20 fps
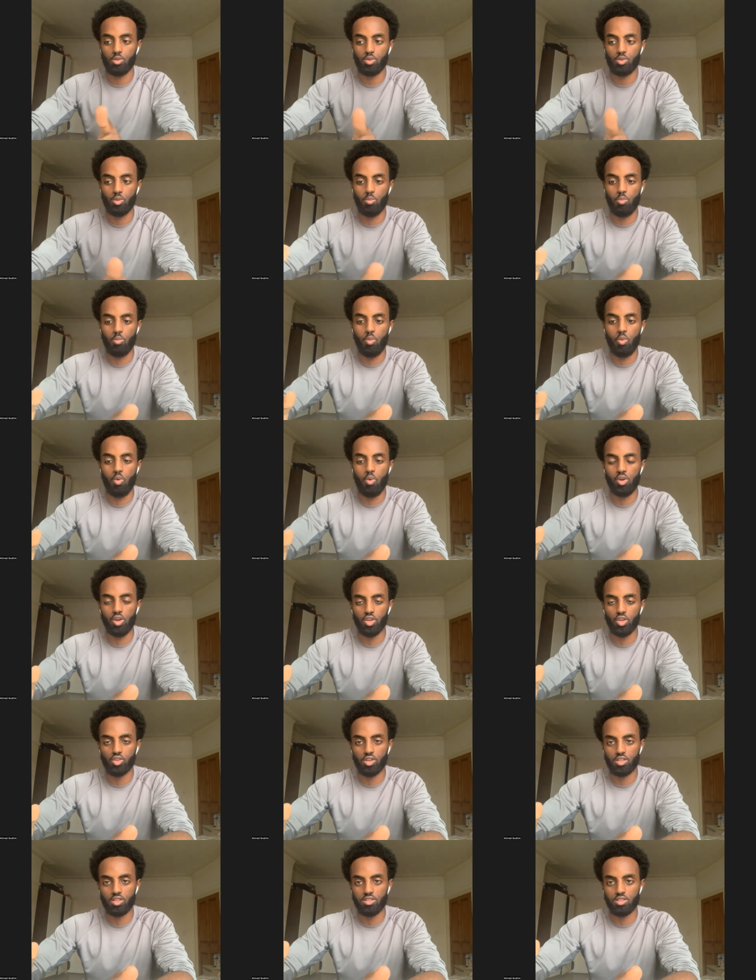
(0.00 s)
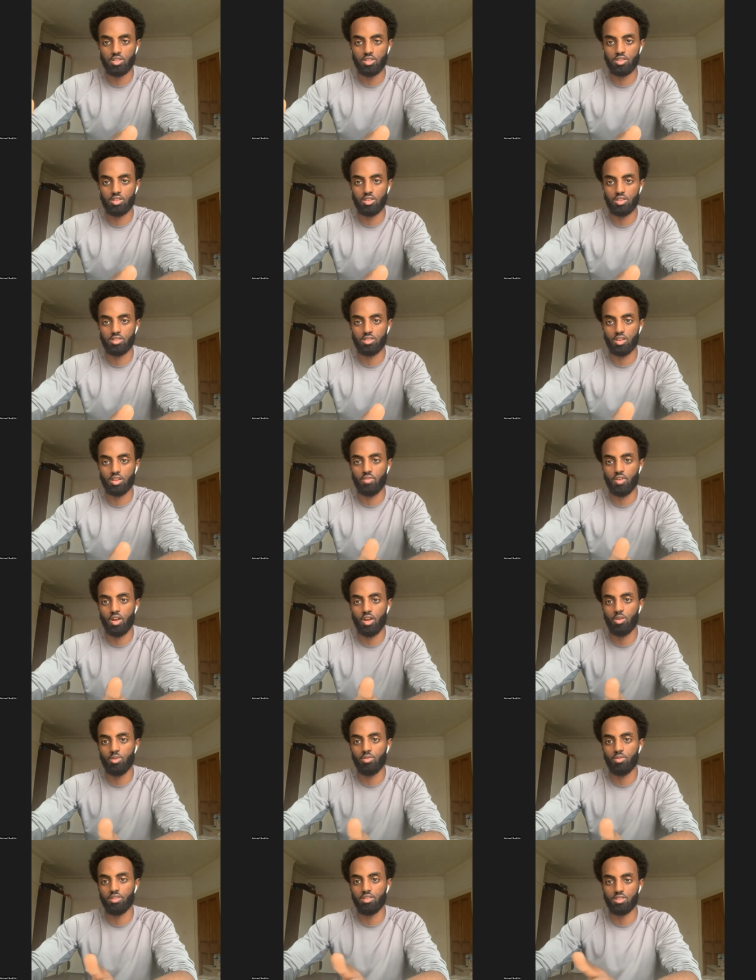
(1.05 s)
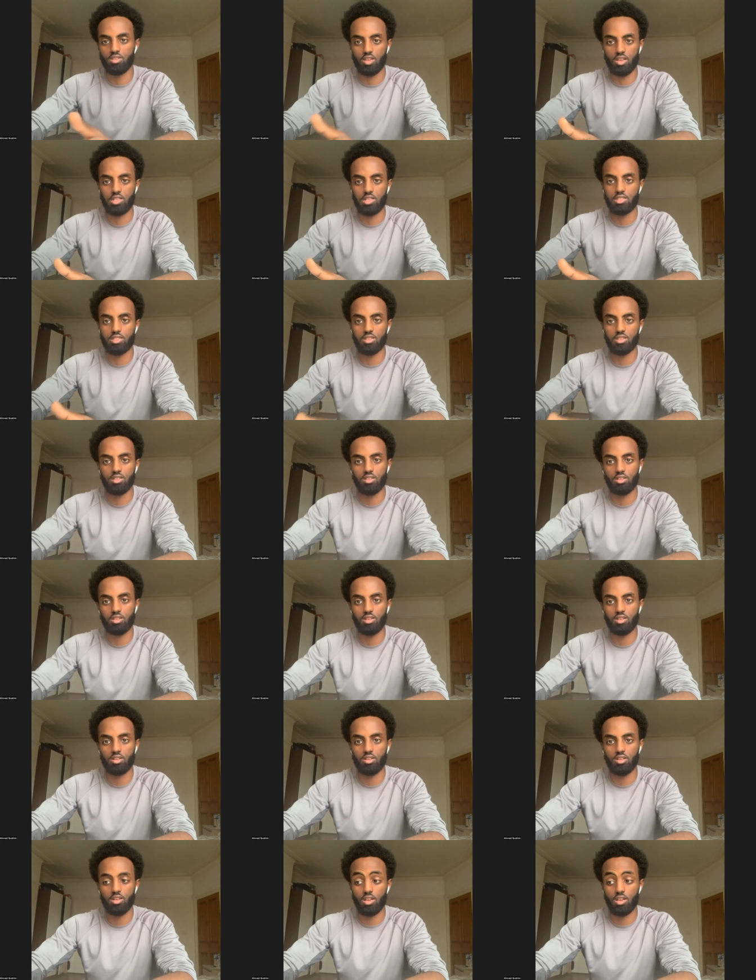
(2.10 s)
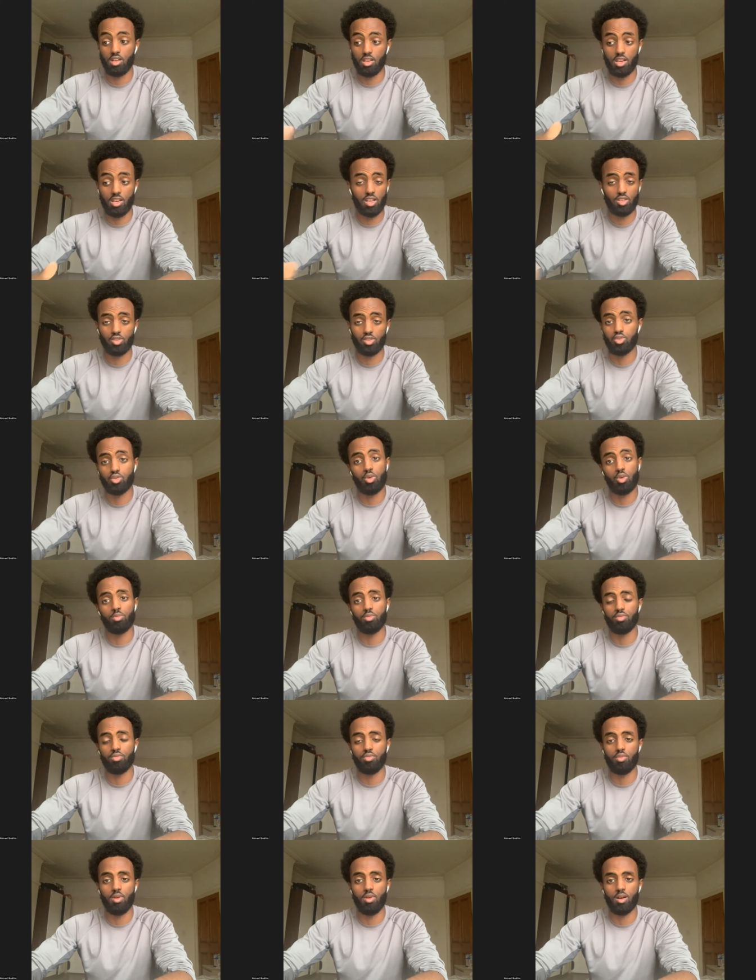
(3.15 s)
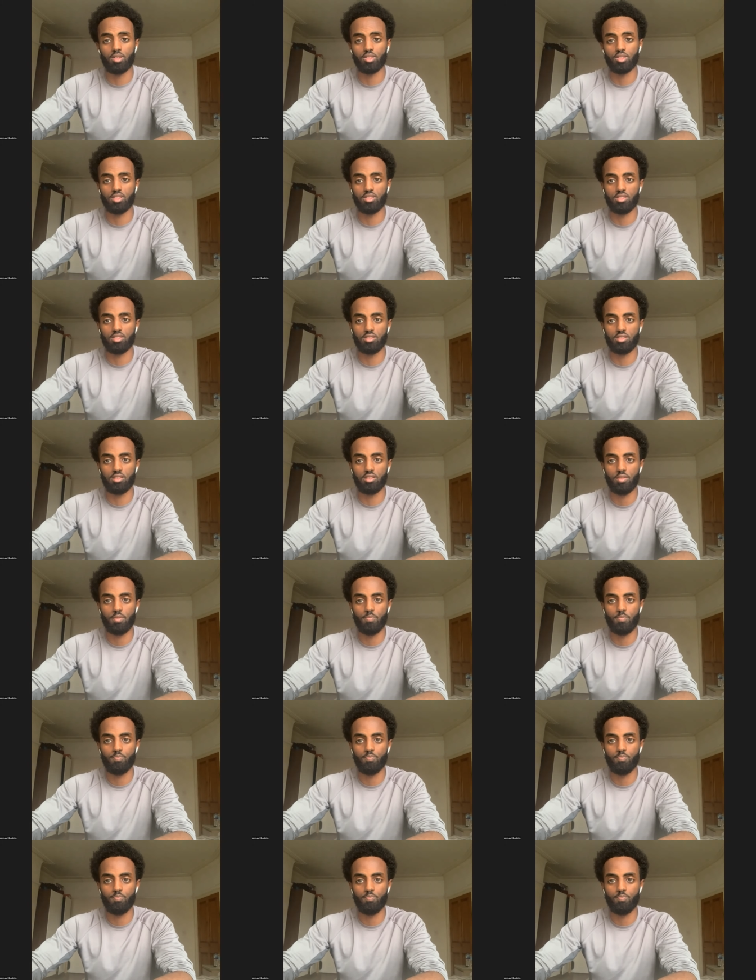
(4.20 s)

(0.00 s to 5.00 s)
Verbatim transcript: the more you transition yourself out of anxiety. And that just comes through actions.